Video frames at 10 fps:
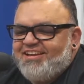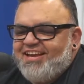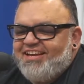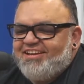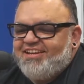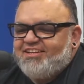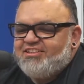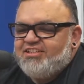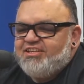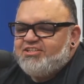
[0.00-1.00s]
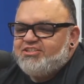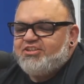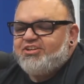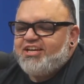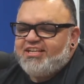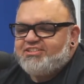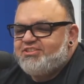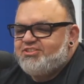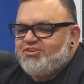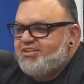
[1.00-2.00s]
And she's like, okay, let's
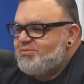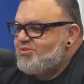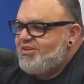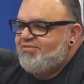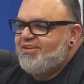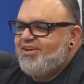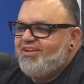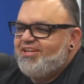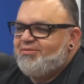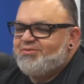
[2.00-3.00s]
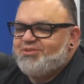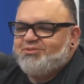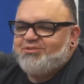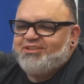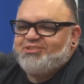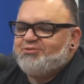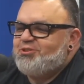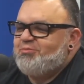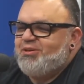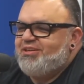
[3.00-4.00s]
just try some stuff together. I think we were just doing like
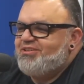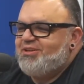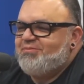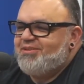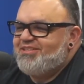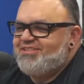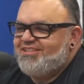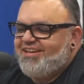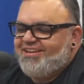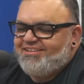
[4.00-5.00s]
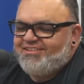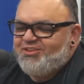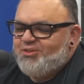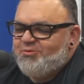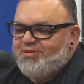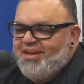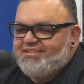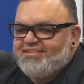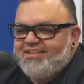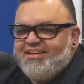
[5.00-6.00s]
social media or something. This is like noob
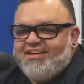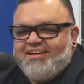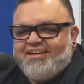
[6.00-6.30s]
days. Yeah.